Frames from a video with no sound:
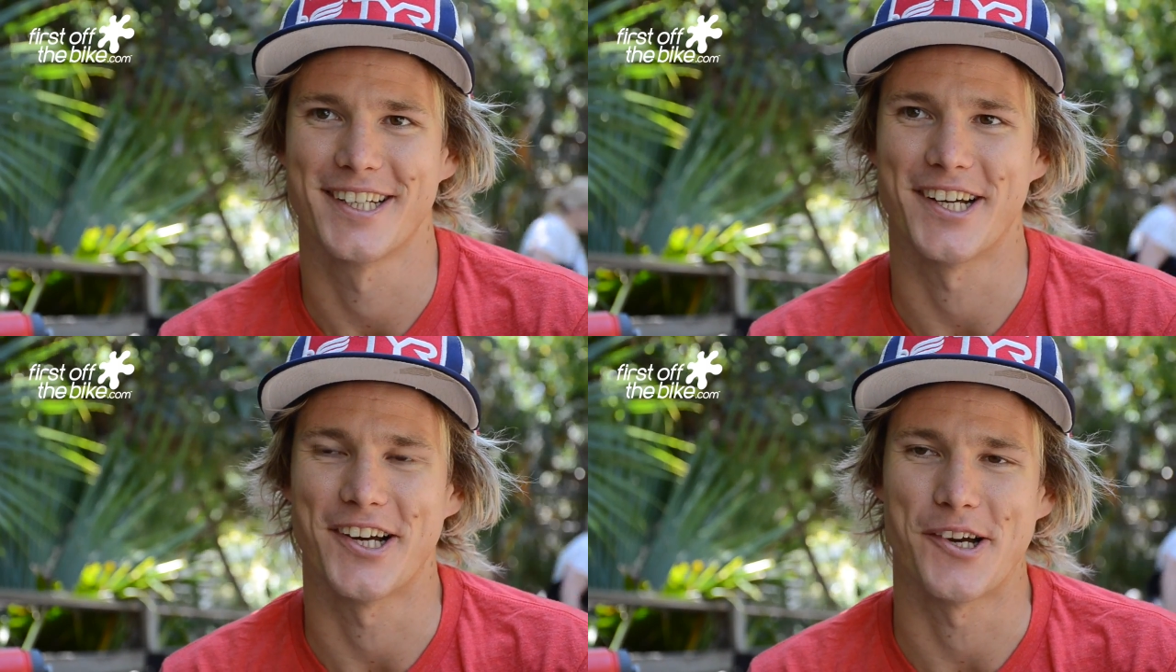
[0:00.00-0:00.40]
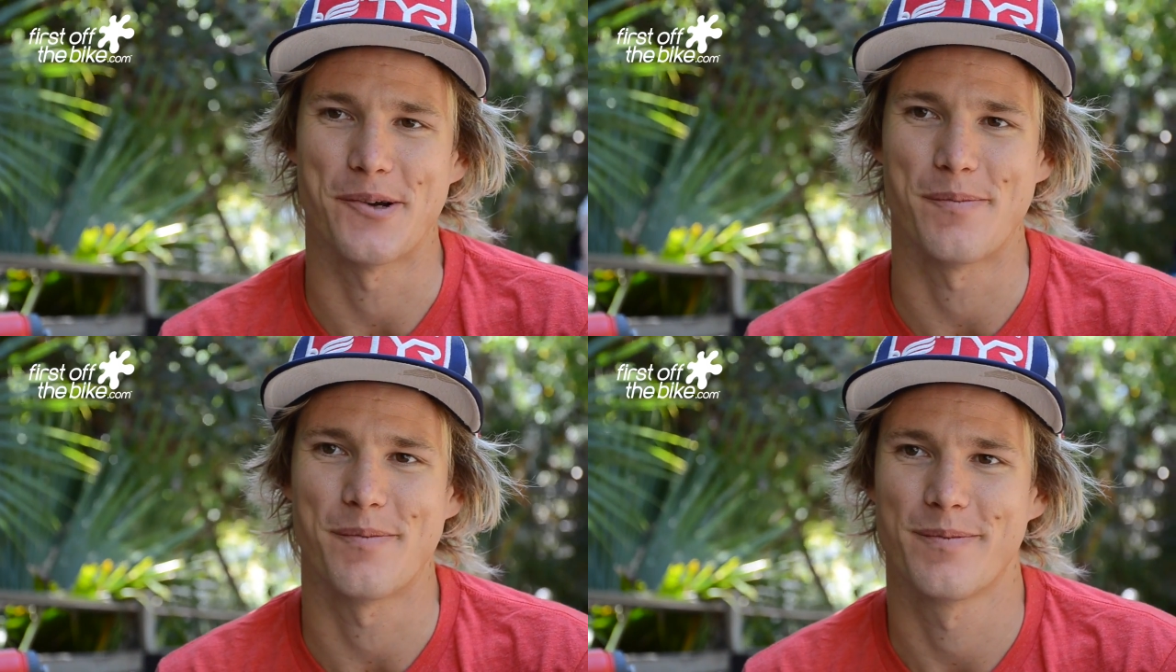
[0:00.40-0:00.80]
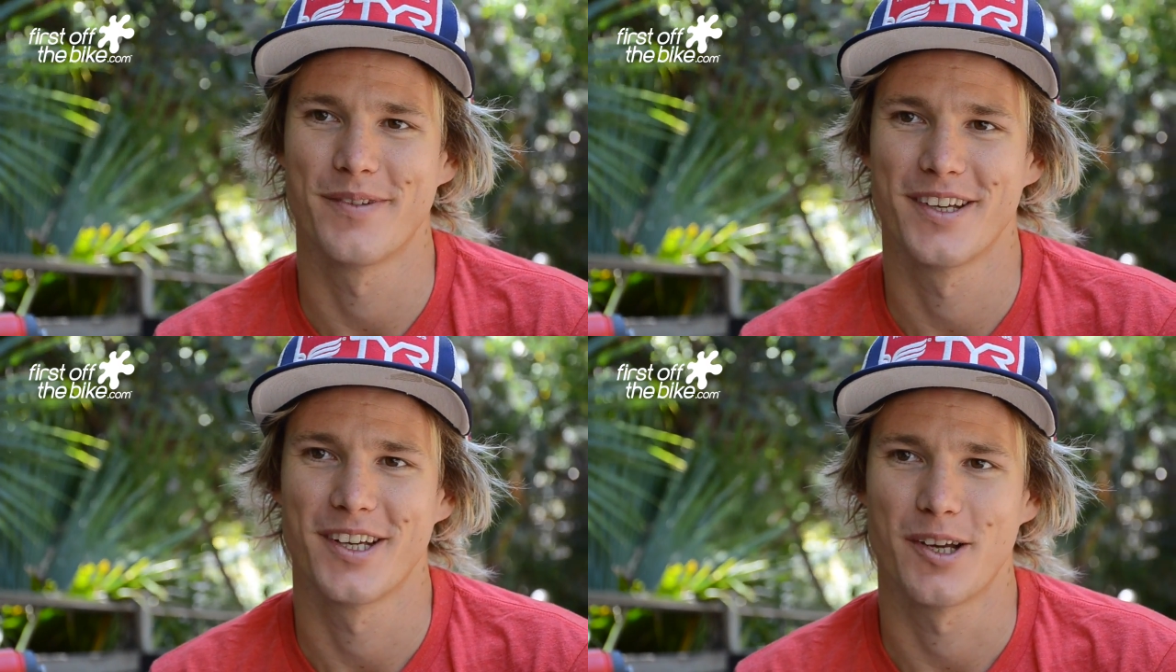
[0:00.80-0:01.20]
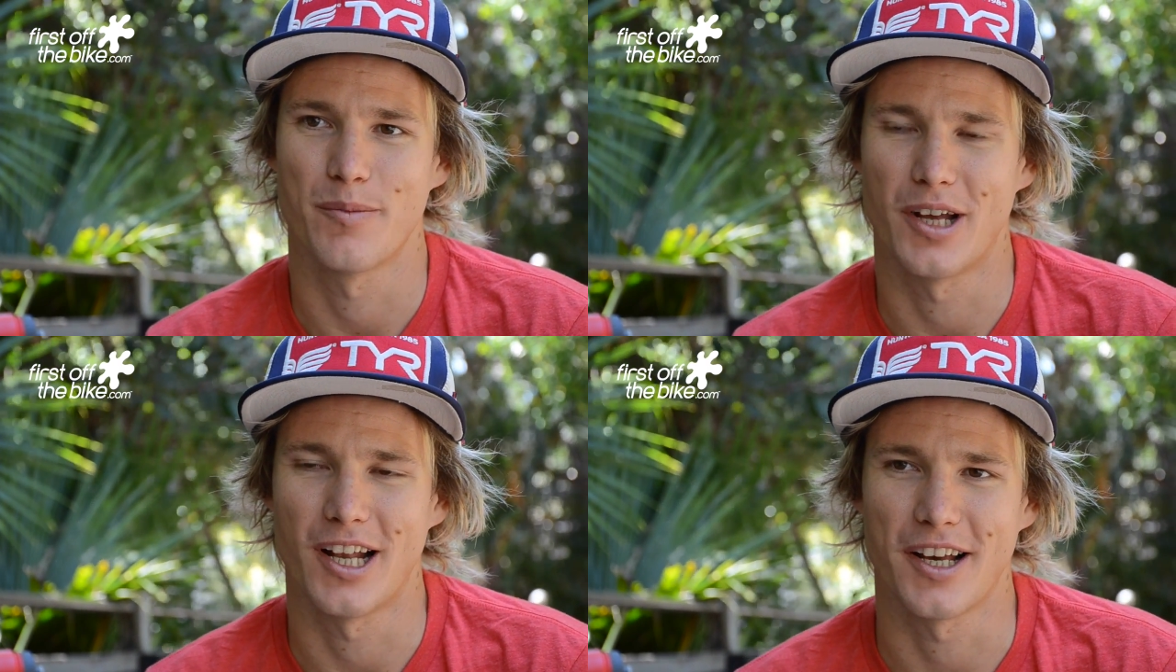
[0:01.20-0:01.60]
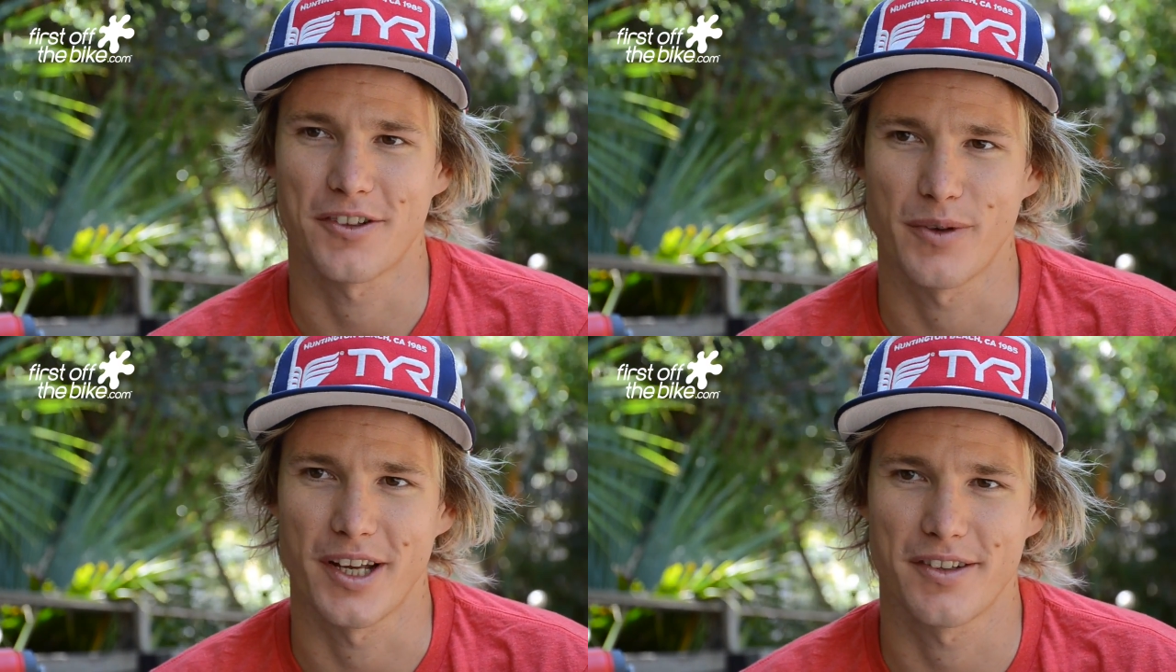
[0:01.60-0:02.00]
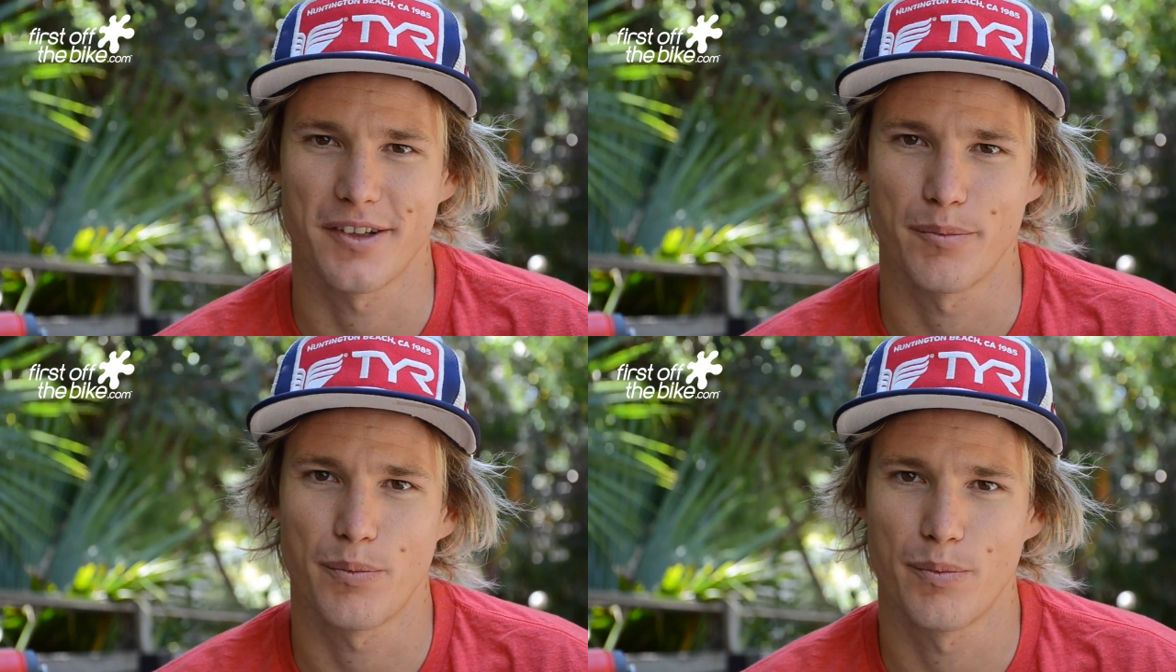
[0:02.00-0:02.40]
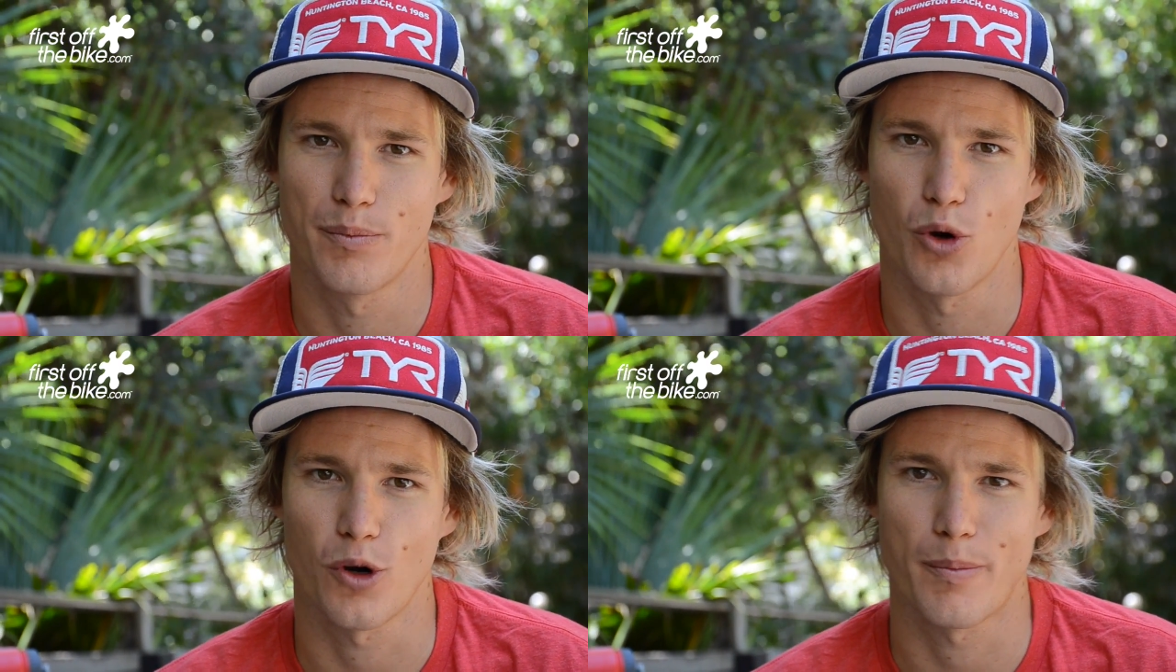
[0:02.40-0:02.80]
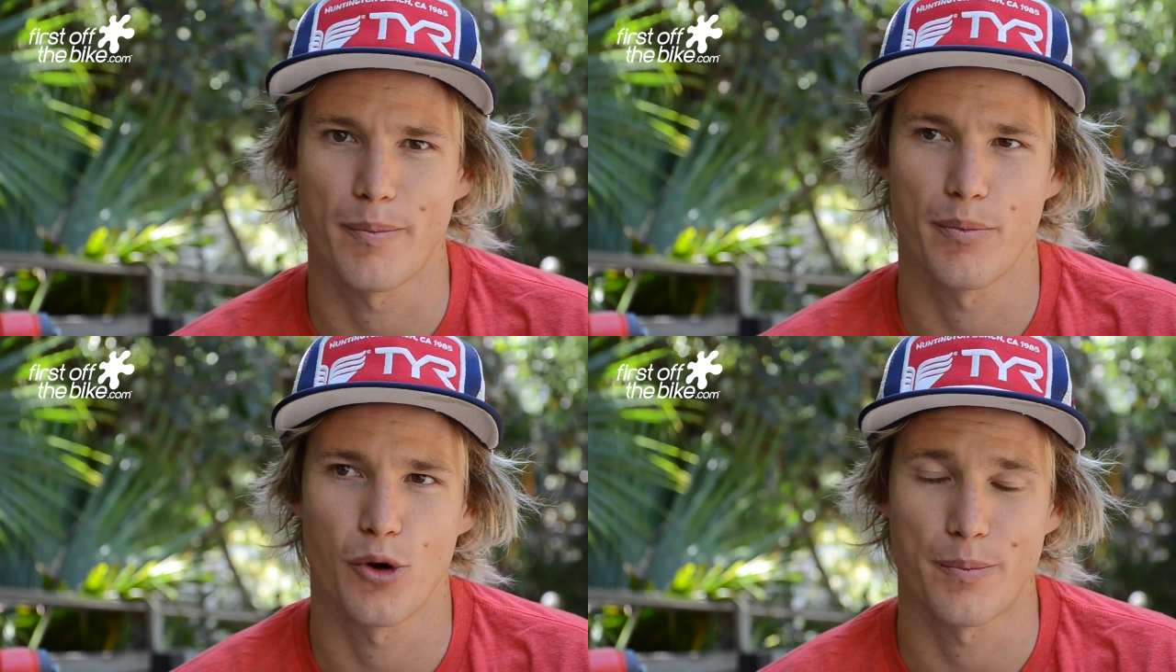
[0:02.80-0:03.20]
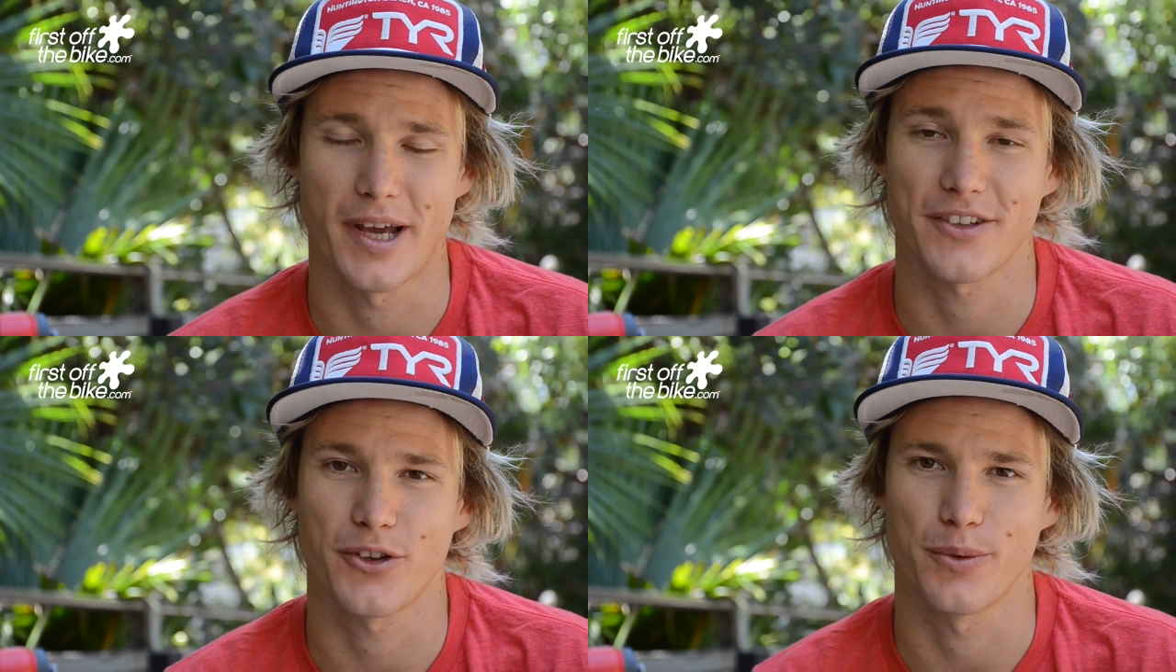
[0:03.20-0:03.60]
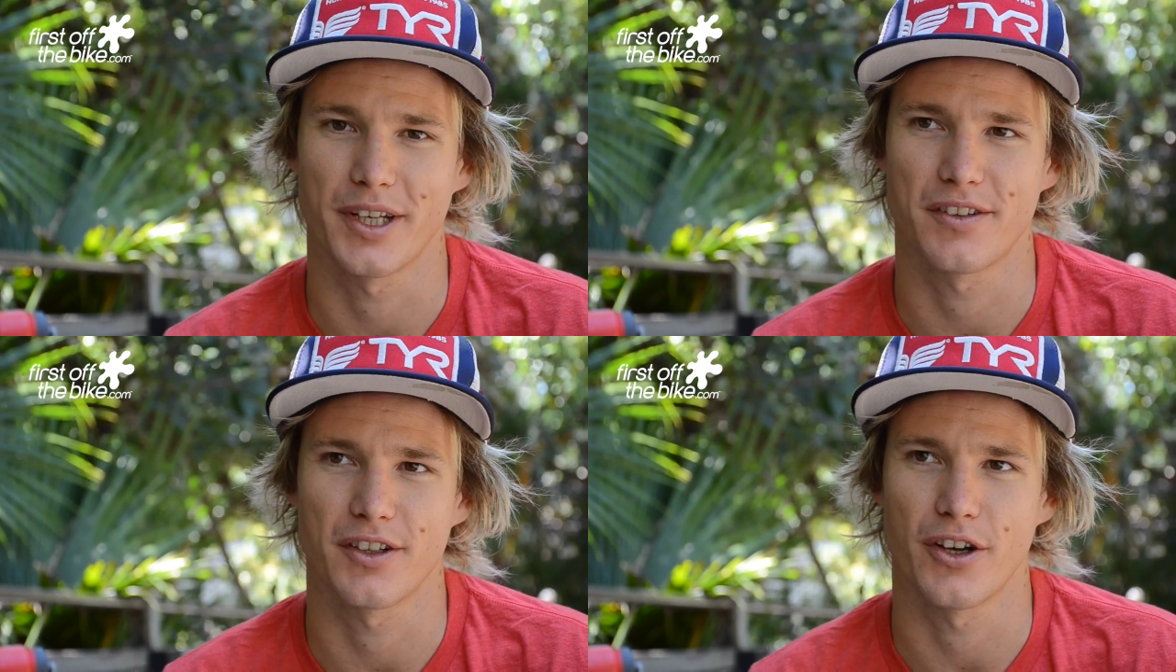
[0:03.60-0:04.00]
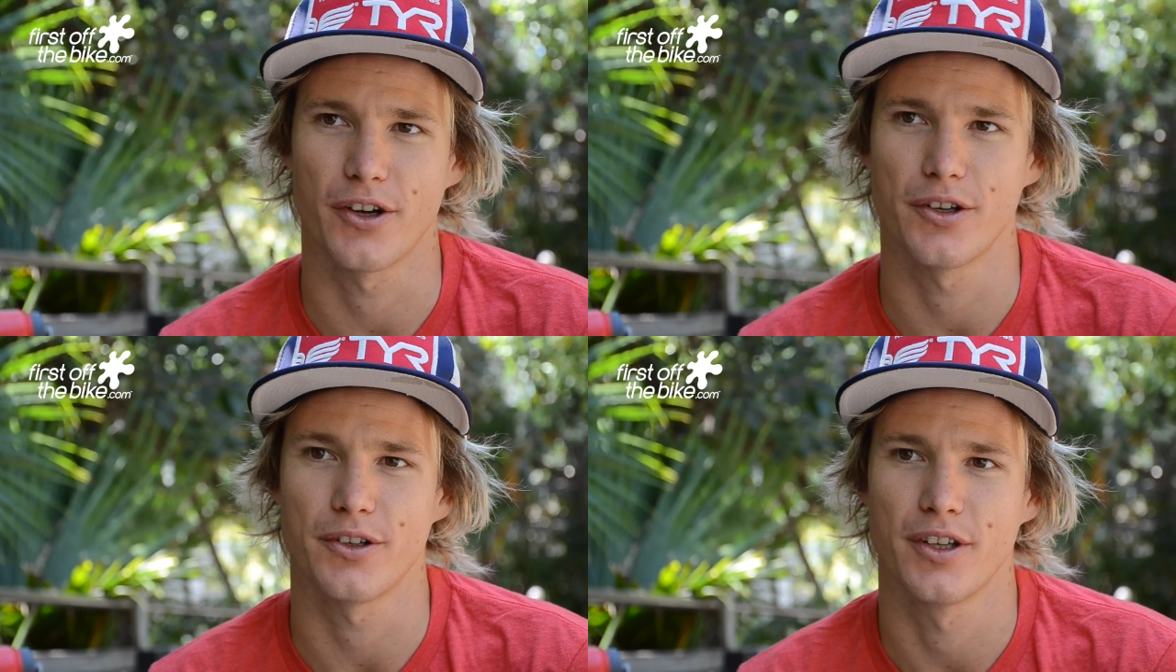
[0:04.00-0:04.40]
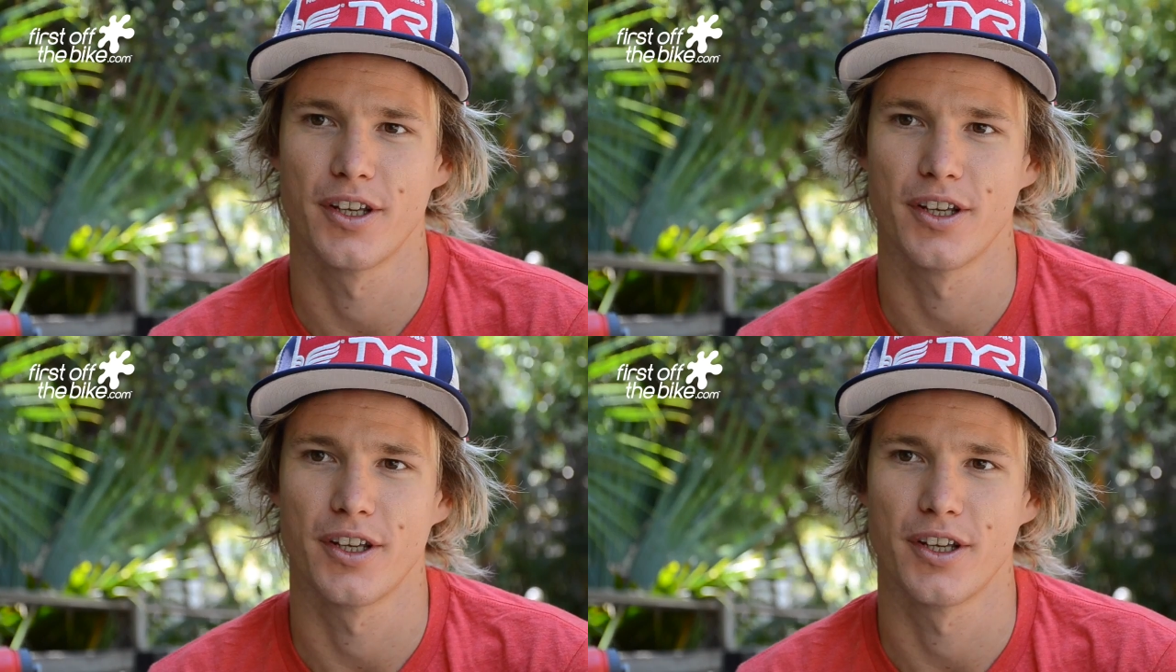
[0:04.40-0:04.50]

My last race in Port Mac 2 weeks ago,